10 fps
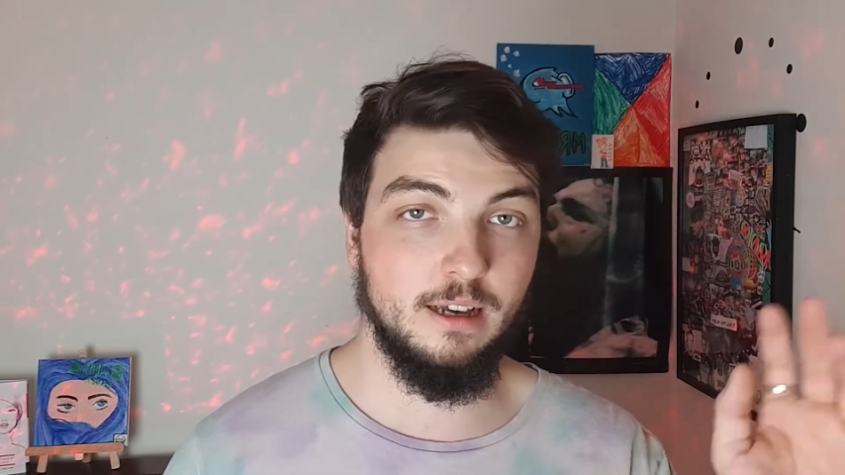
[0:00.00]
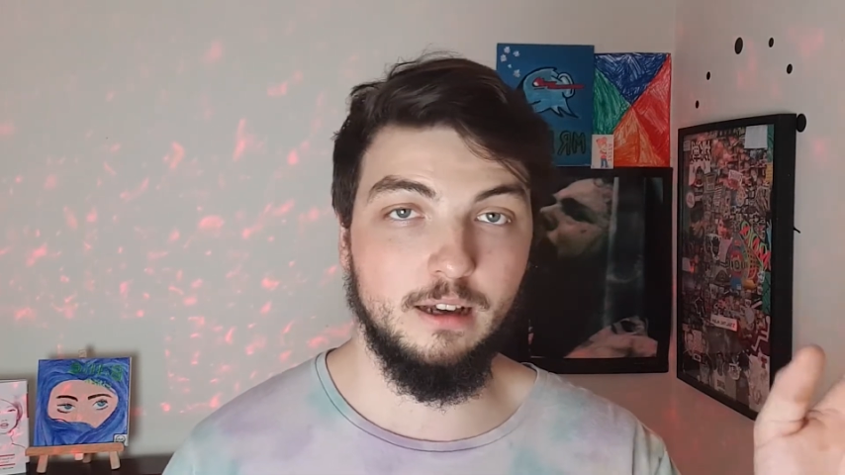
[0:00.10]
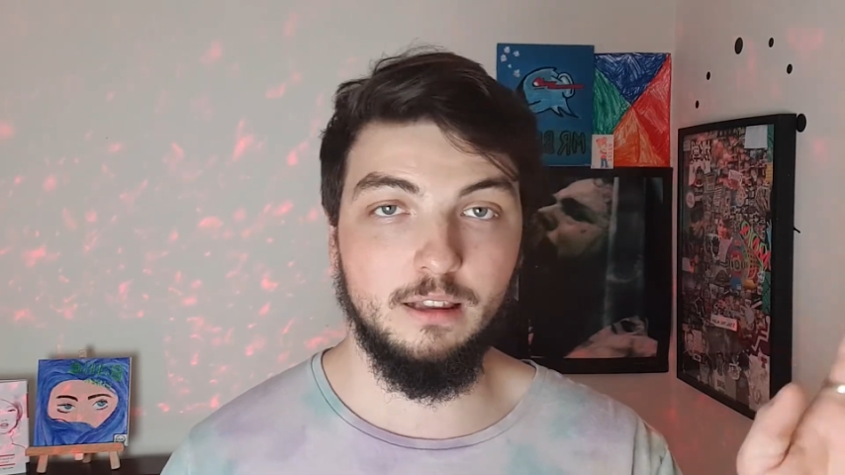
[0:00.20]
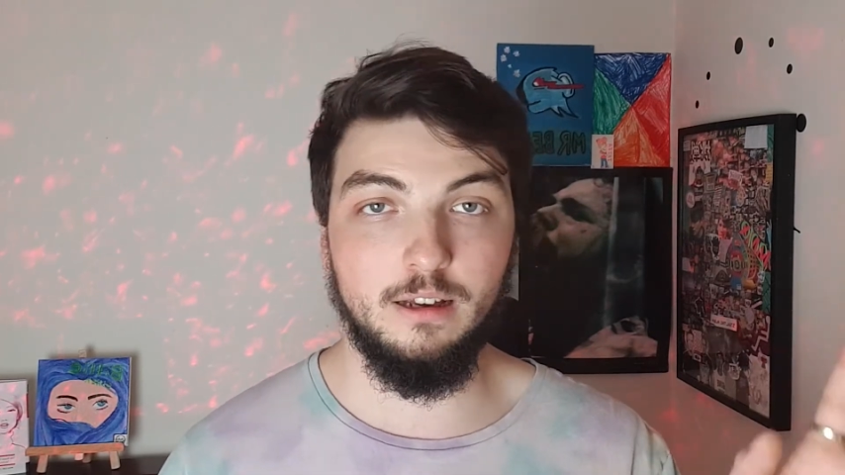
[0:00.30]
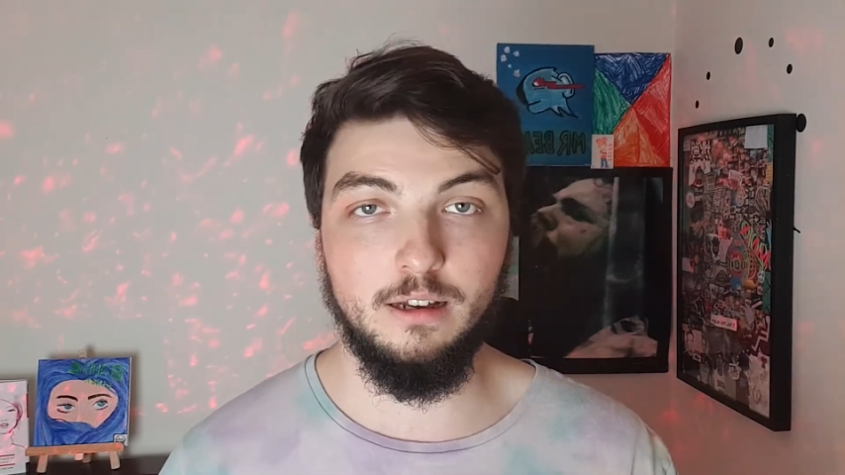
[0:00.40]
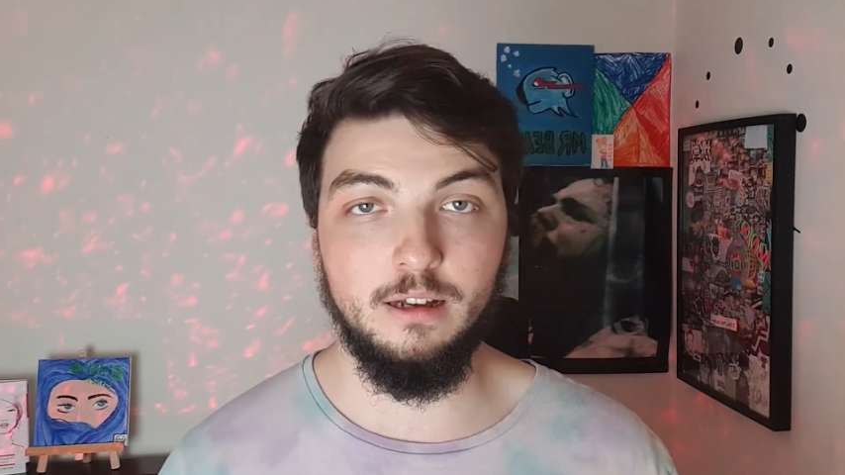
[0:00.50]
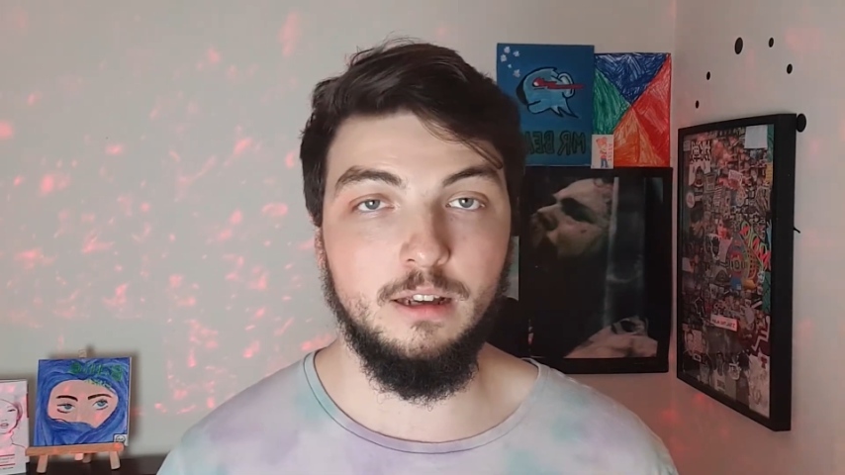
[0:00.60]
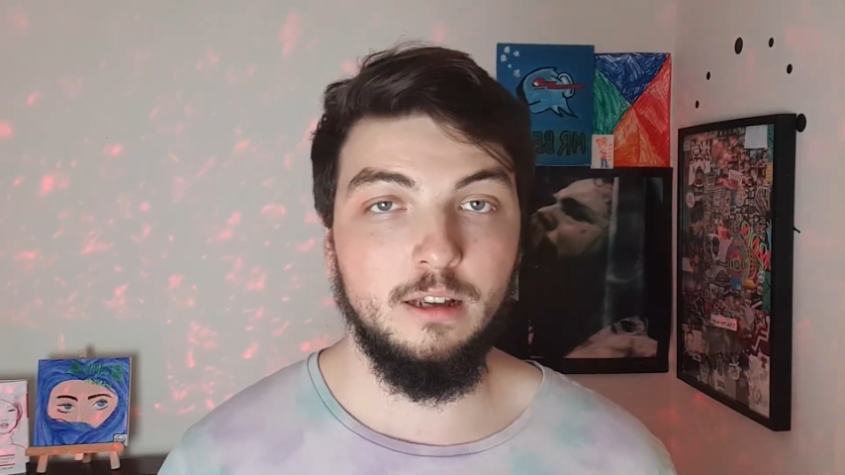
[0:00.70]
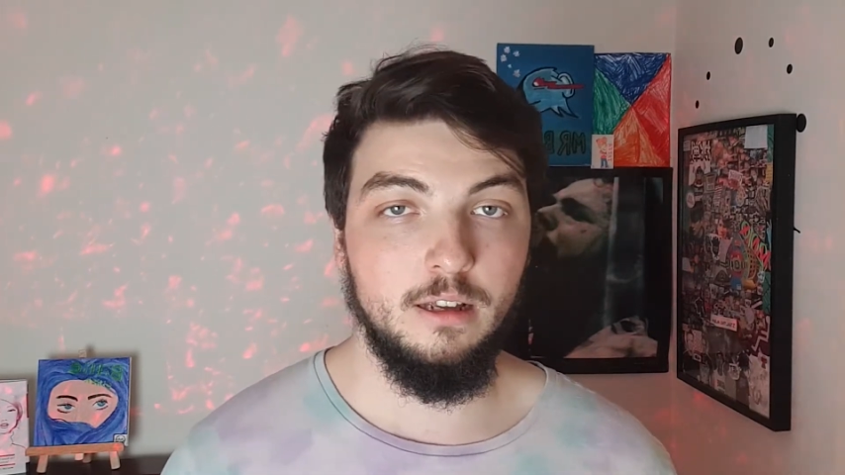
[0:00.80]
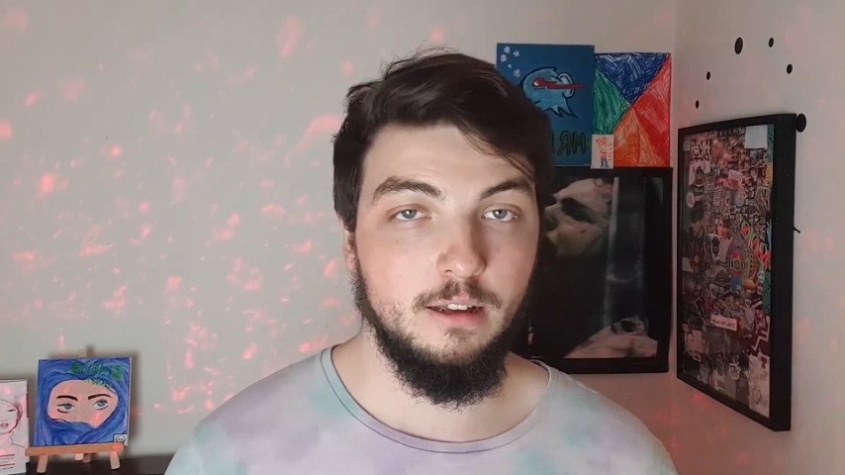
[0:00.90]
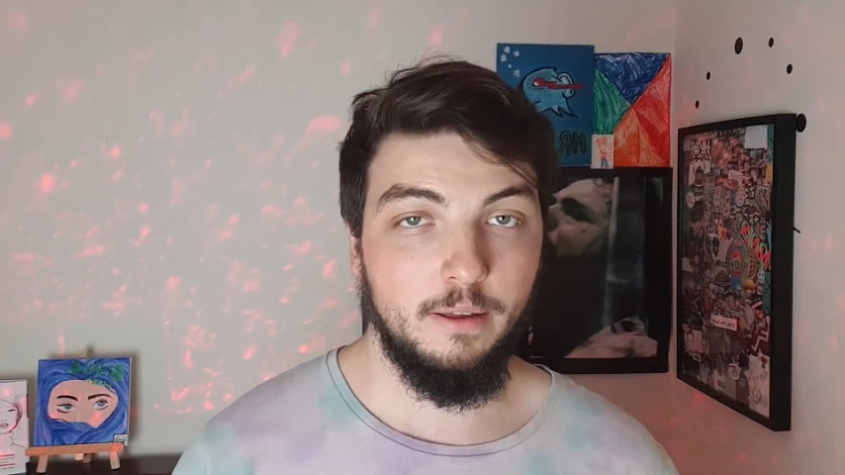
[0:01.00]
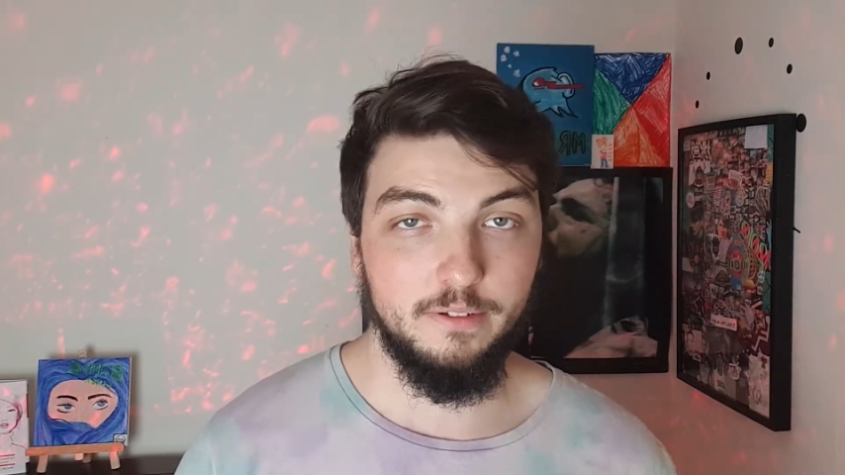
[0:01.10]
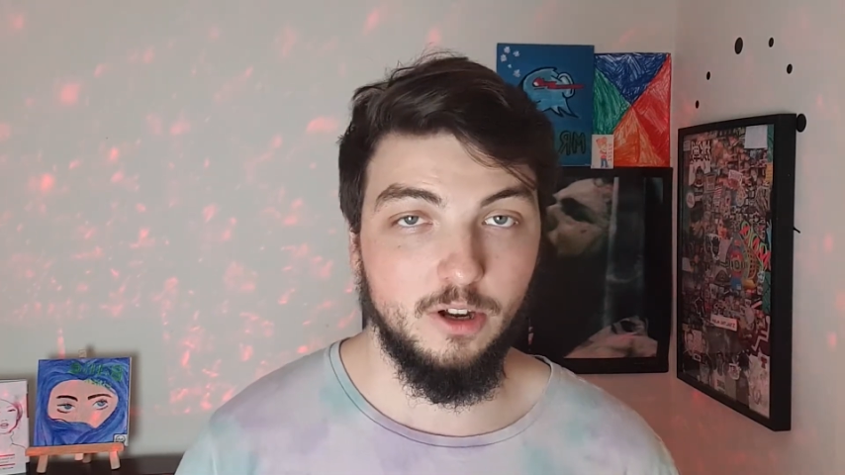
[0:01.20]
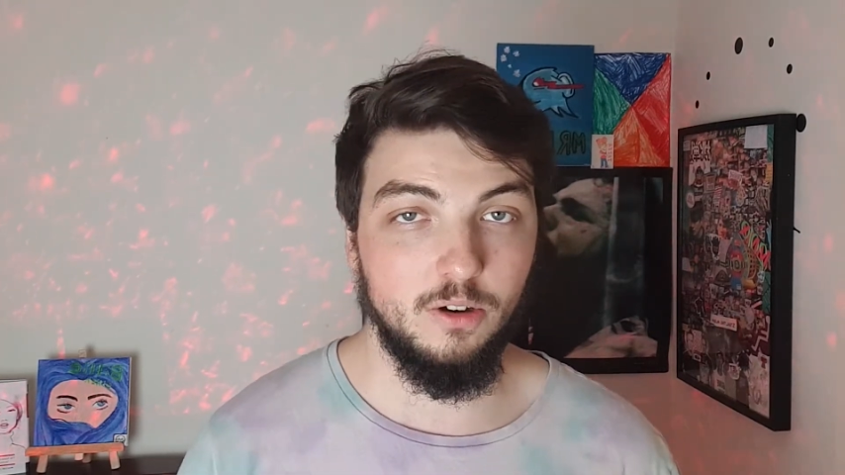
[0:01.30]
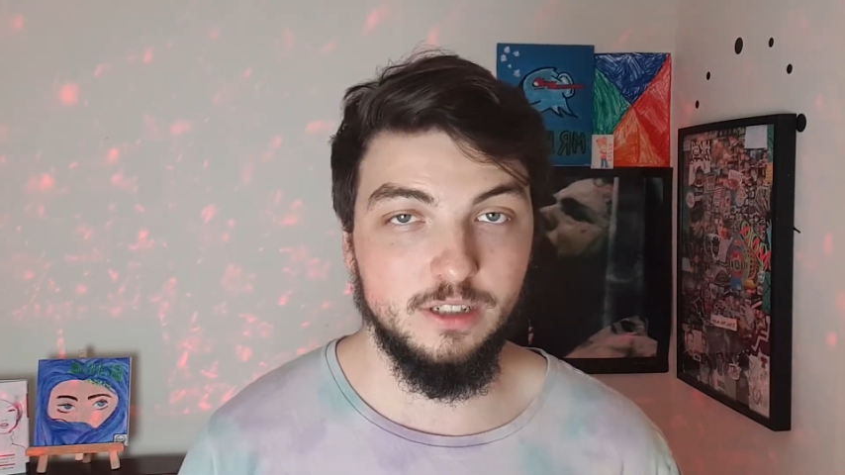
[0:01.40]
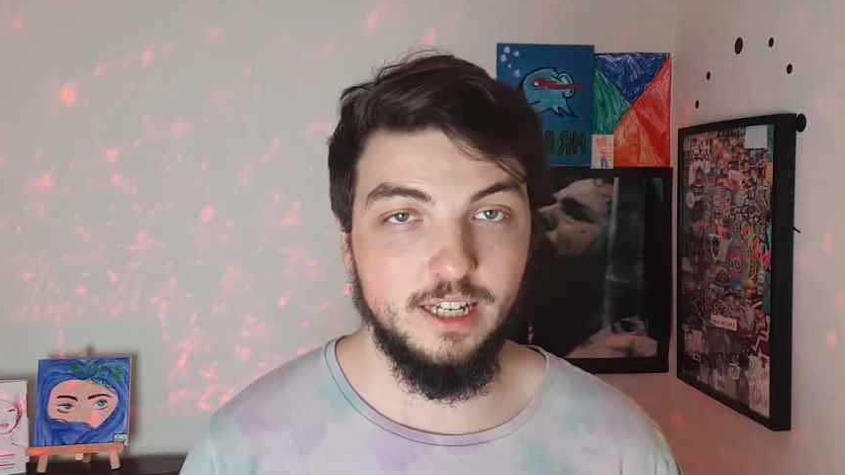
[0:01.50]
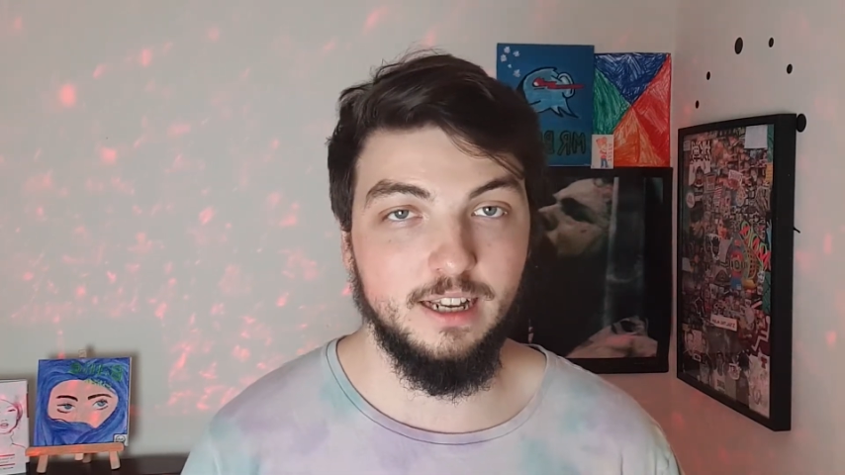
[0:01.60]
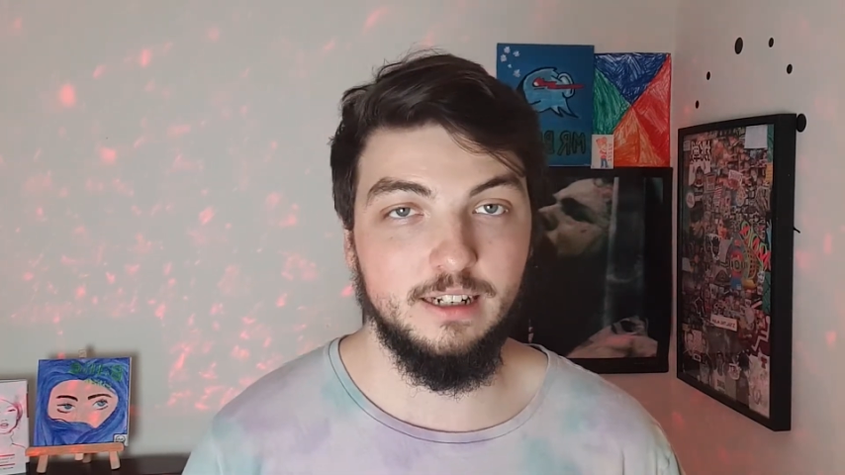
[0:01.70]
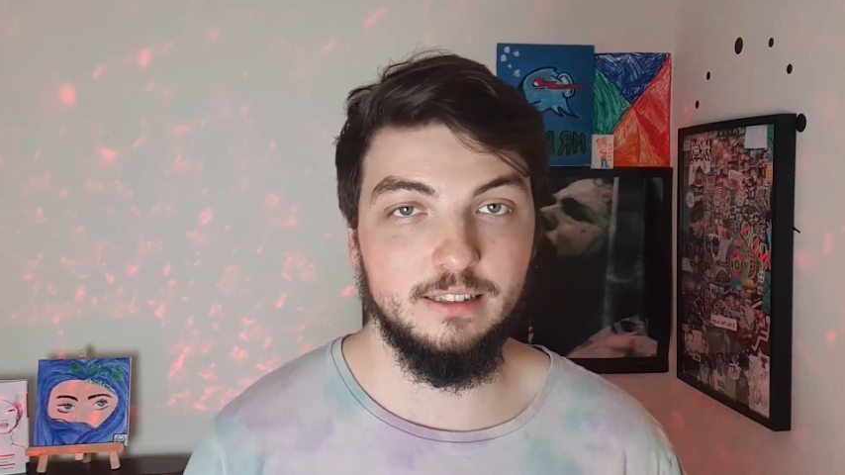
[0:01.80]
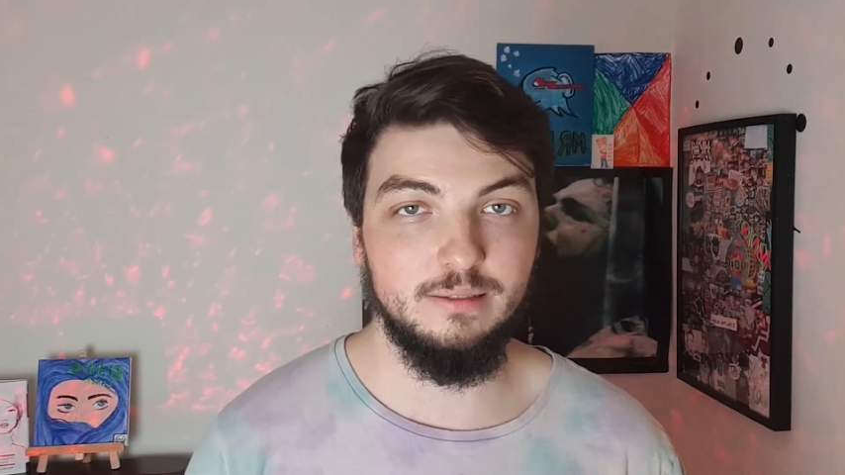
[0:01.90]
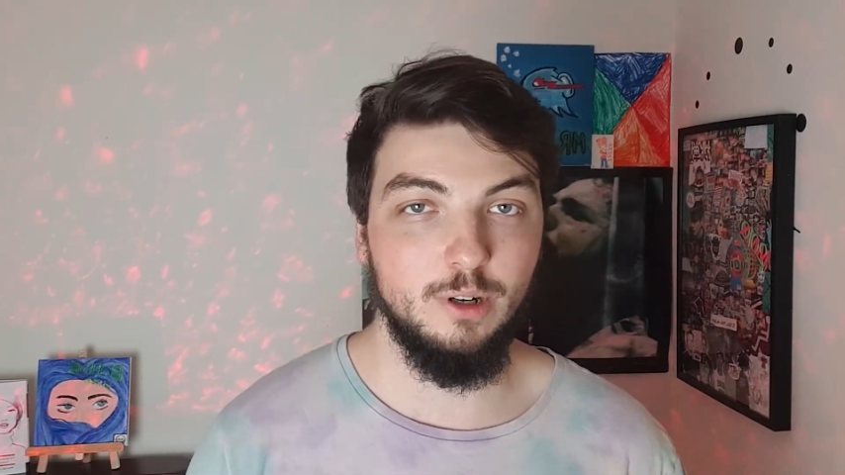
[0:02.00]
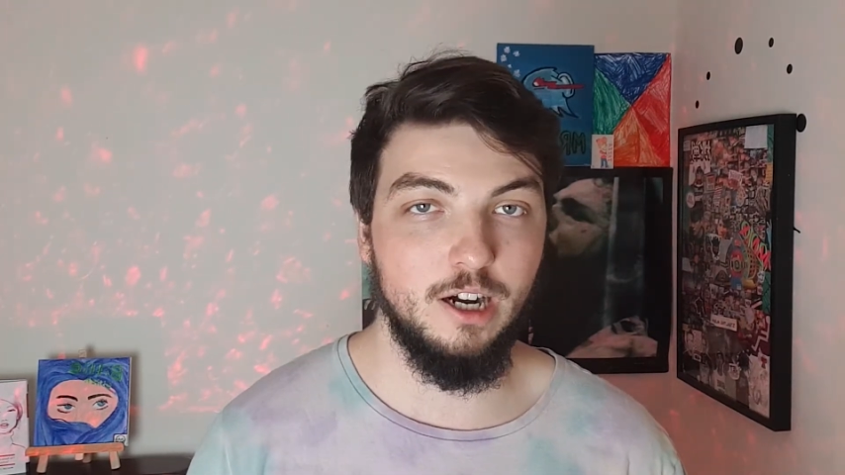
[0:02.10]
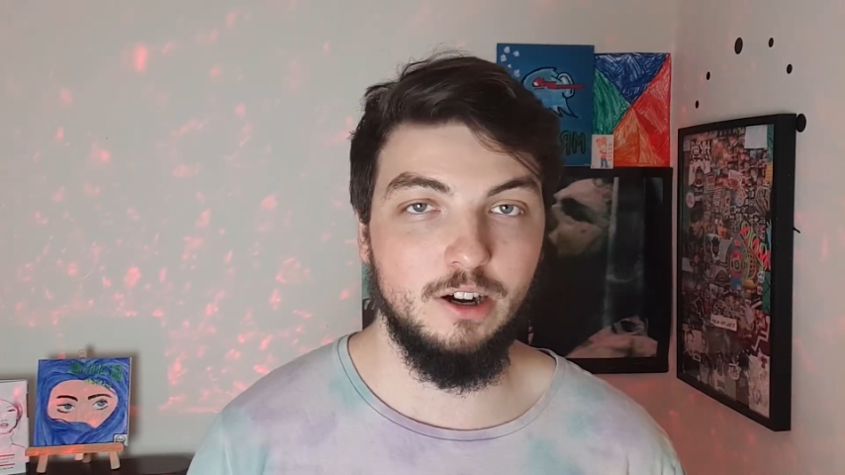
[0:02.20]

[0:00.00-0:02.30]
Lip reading: other content as well.